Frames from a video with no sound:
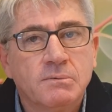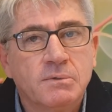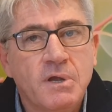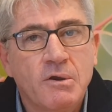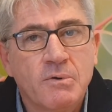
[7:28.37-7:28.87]

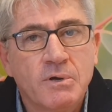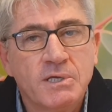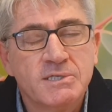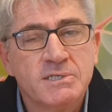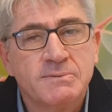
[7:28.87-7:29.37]
at Maribyrnong
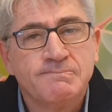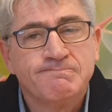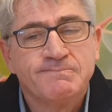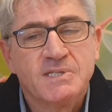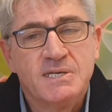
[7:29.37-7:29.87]
East
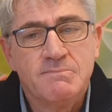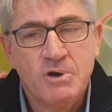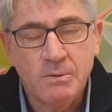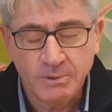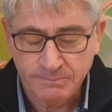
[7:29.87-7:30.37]
in
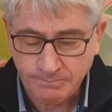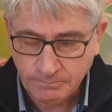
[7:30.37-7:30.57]
Melbourne.